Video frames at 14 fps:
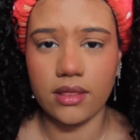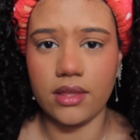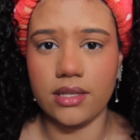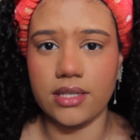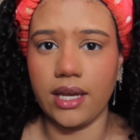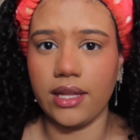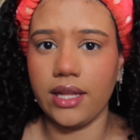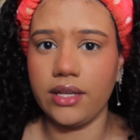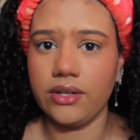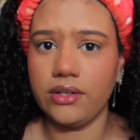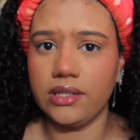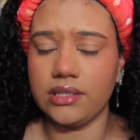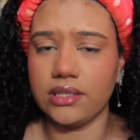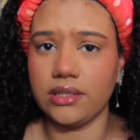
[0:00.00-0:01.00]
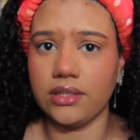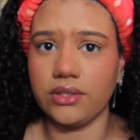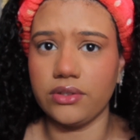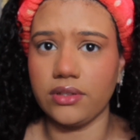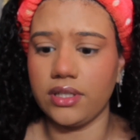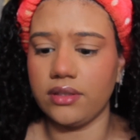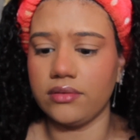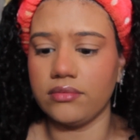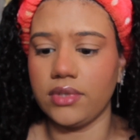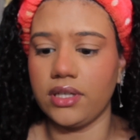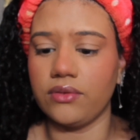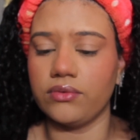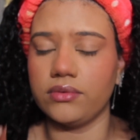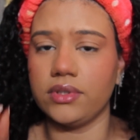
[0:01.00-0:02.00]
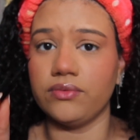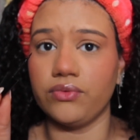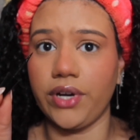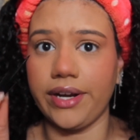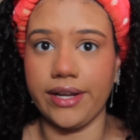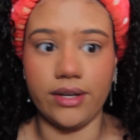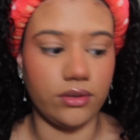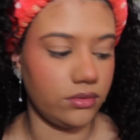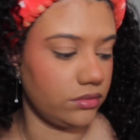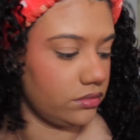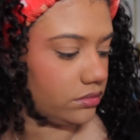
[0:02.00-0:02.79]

This eyeliner is literally like, it ran out.